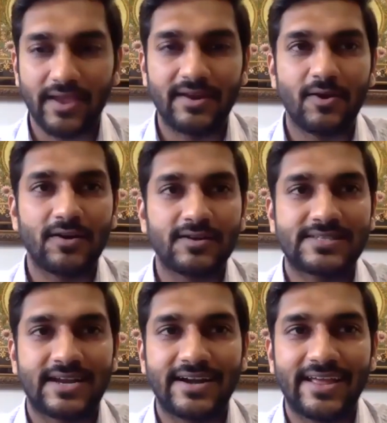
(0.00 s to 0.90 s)
in on a
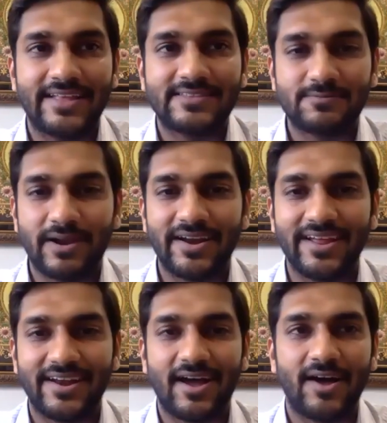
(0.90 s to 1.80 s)
Sunday and spending
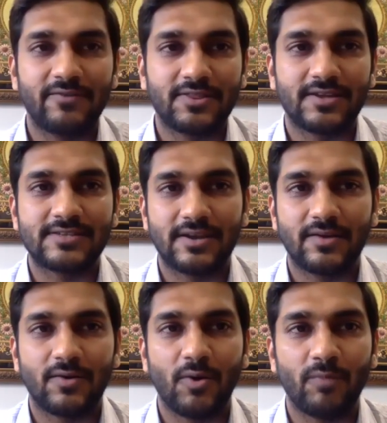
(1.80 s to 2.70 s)
an hour with us, and
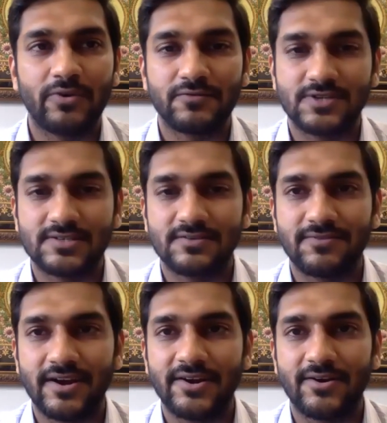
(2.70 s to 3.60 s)
hope we've
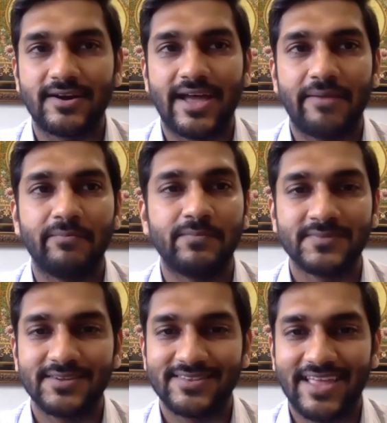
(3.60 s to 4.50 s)
justified your time.
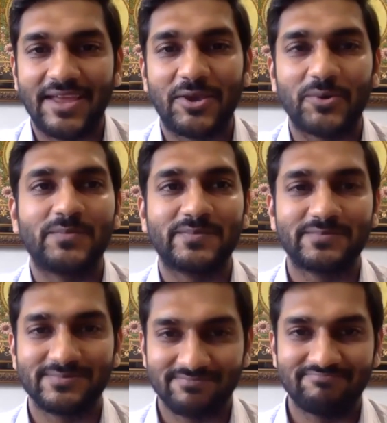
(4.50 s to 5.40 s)
Thank you.
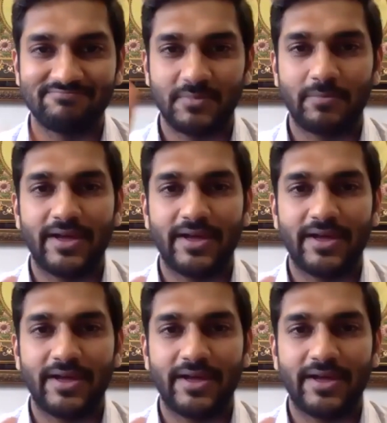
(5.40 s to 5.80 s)
Bye-bye.